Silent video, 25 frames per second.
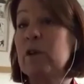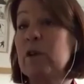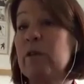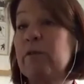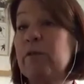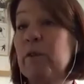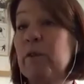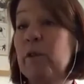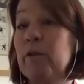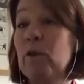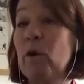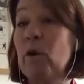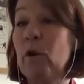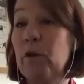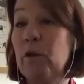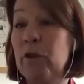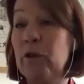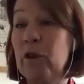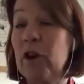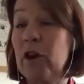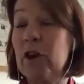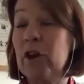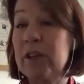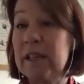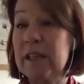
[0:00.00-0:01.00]
if you've got
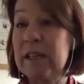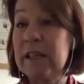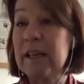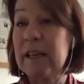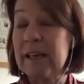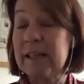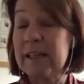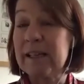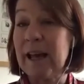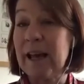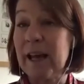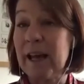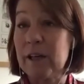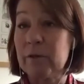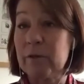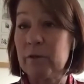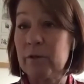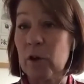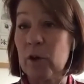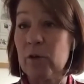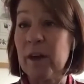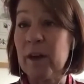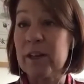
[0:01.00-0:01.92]
30 years ahead of you,